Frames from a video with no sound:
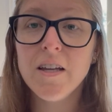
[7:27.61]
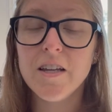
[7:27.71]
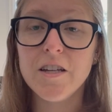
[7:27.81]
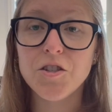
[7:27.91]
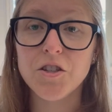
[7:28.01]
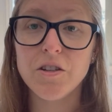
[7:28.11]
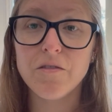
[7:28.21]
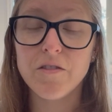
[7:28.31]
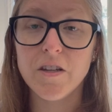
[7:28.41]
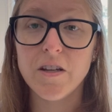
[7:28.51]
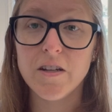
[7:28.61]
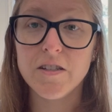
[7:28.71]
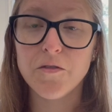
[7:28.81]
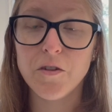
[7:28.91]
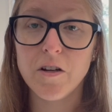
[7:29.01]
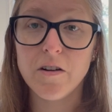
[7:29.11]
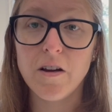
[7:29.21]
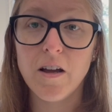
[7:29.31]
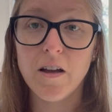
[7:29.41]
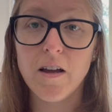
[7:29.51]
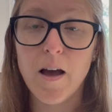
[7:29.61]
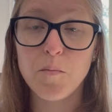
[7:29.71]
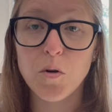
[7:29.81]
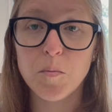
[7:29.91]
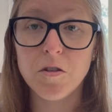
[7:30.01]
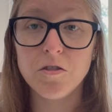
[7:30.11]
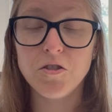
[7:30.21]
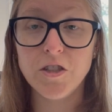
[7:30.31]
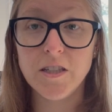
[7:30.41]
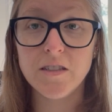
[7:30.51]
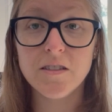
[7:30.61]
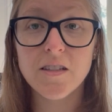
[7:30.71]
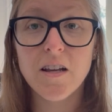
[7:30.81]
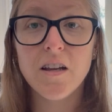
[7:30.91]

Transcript: Each of the different abnormal genes,